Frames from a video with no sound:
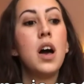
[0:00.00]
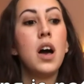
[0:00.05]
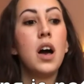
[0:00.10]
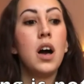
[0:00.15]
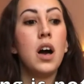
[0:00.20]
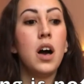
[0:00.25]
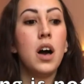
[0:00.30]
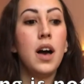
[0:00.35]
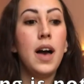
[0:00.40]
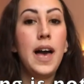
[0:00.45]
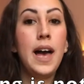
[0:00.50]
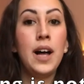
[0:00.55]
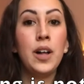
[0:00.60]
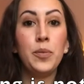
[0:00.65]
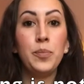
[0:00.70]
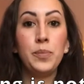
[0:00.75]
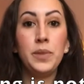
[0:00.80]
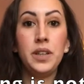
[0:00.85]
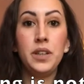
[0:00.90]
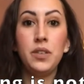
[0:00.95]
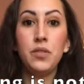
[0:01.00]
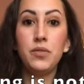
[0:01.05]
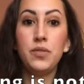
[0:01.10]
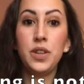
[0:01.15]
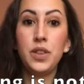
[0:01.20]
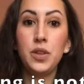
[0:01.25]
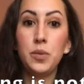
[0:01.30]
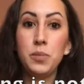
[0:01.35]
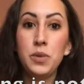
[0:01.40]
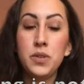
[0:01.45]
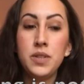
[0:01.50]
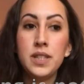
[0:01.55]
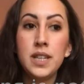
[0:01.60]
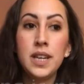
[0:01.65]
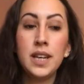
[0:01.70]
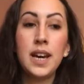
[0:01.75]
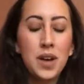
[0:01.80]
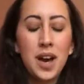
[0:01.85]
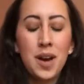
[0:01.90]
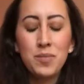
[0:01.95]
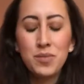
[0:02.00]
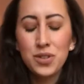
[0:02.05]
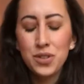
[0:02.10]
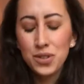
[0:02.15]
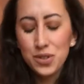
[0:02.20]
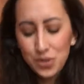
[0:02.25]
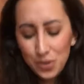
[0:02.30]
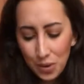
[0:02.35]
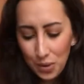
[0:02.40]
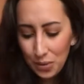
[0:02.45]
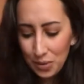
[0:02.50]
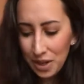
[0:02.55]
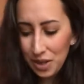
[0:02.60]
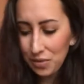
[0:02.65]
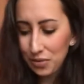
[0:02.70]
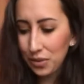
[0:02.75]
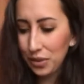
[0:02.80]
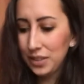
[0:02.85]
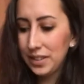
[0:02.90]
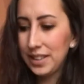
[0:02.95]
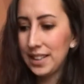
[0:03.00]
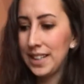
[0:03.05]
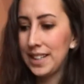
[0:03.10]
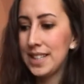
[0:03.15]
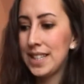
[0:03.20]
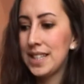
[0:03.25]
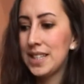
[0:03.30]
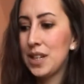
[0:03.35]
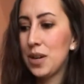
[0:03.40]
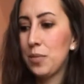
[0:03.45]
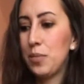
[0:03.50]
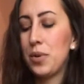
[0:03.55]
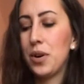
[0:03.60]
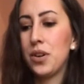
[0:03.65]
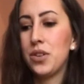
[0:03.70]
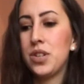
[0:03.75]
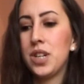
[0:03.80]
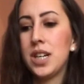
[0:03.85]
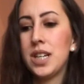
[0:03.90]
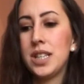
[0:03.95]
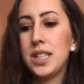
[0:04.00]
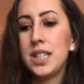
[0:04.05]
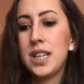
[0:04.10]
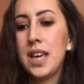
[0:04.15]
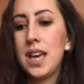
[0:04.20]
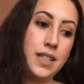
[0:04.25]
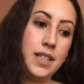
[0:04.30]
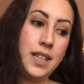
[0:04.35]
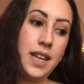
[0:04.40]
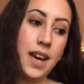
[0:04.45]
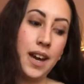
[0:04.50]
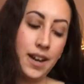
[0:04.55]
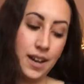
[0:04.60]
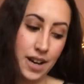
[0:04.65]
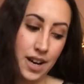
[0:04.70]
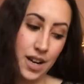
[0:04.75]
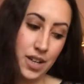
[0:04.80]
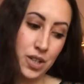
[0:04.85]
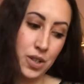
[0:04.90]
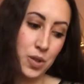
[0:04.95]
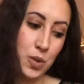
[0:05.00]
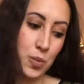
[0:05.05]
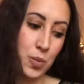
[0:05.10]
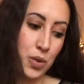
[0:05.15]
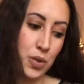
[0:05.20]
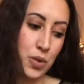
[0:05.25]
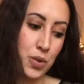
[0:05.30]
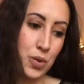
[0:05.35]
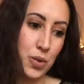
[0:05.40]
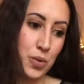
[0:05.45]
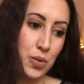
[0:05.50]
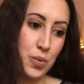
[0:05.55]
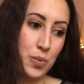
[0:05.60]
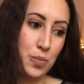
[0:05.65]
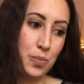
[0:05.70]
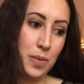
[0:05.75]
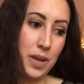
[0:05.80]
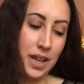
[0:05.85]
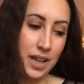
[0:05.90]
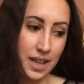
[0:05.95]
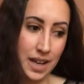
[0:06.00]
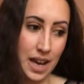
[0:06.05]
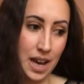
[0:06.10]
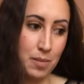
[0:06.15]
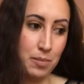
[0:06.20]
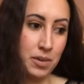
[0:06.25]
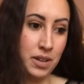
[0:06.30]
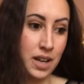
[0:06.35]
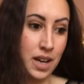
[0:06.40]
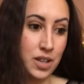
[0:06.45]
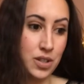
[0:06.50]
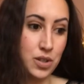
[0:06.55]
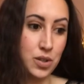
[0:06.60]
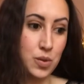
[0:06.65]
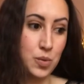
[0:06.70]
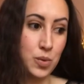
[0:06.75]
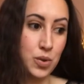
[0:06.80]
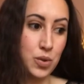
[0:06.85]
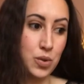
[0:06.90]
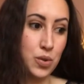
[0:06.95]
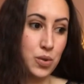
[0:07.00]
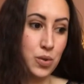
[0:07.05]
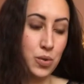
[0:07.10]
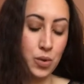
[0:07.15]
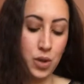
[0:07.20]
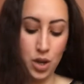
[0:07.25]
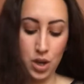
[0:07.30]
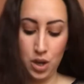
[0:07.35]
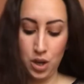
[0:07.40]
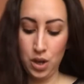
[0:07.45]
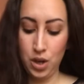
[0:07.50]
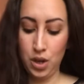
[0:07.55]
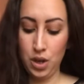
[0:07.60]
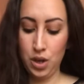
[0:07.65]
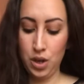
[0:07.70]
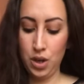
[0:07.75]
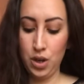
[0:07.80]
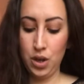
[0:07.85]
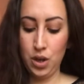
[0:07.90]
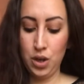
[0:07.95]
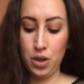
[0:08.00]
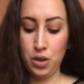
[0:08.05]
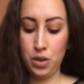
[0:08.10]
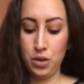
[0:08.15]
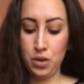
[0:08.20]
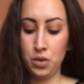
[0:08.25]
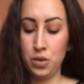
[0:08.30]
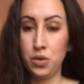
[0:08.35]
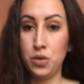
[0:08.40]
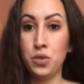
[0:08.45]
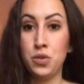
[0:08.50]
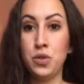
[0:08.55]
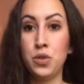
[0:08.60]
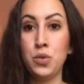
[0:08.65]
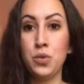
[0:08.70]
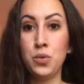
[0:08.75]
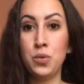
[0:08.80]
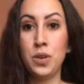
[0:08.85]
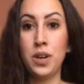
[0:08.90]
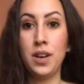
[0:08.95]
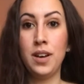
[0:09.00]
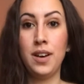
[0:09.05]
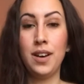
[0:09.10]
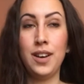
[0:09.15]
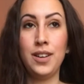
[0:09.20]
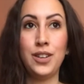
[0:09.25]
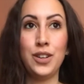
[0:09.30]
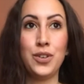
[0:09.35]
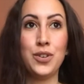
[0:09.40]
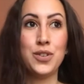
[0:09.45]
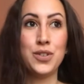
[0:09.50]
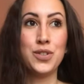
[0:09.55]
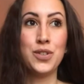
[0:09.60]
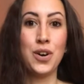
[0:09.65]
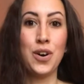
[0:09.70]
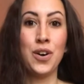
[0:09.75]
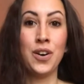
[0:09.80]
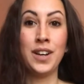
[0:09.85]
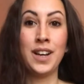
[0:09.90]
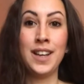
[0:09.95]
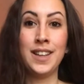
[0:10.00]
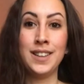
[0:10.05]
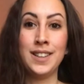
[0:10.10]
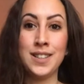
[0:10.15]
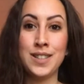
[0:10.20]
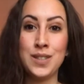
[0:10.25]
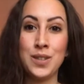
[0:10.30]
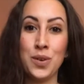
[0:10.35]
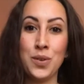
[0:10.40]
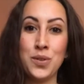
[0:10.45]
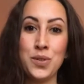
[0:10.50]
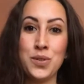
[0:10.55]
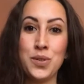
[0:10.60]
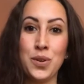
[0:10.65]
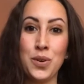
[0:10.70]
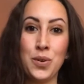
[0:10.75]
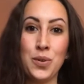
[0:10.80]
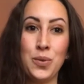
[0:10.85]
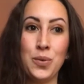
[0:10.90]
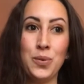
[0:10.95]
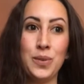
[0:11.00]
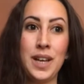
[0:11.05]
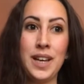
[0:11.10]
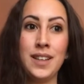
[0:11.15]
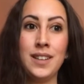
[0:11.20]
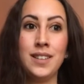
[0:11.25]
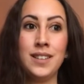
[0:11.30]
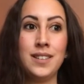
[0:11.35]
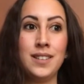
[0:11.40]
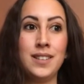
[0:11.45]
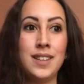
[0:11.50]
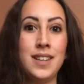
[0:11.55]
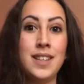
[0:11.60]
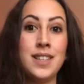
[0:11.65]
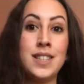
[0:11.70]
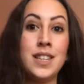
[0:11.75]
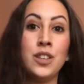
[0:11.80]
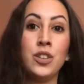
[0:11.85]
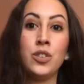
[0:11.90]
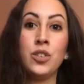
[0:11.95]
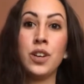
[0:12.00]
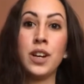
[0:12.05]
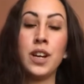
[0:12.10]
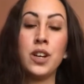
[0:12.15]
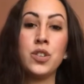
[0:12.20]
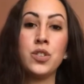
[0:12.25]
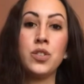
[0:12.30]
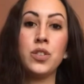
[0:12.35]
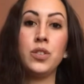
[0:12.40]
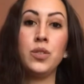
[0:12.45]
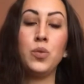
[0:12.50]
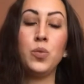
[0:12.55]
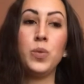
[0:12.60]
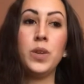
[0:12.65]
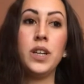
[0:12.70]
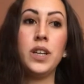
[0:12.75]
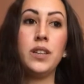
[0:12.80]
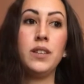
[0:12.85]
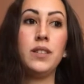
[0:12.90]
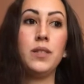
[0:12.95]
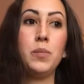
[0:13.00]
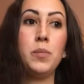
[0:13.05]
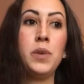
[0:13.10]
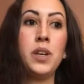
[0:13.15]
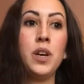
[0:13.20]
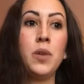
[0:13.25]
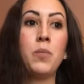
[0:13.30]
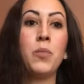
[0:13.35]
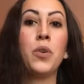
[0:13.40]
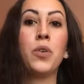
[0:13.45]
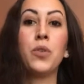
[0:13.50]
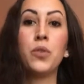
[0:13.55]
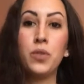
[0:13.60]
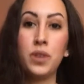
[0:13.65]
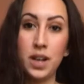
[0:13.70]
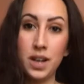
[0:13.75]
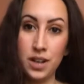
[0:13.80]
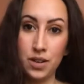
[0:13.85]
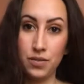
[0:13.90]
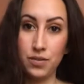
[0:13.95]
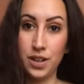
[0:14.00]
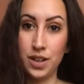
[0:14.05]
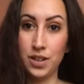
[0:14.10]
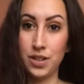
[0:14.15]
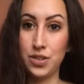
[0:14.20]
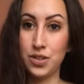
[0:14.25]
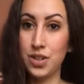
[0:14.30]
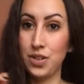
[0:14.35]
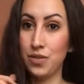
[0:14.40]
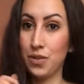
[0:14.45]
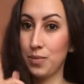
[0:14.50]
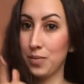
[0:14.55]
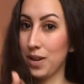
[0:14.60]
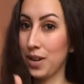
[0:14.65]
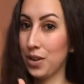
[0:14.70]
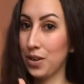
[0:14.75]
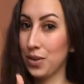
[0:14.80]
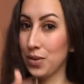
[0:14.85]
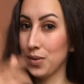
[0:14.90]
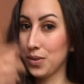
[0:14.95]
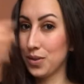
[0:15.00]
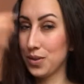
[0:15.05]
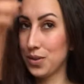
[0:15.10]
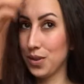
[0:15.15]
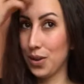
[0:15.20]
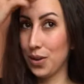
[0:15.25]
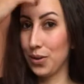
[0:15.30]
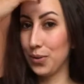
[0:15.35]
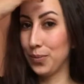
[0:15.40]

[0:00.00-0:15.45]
helped me with the music. I'm just so grateful that I did that project. Yeah, I just want to make it happen. I just want to do another song, and this also like is in connection with being more creative and achieving my goals. So,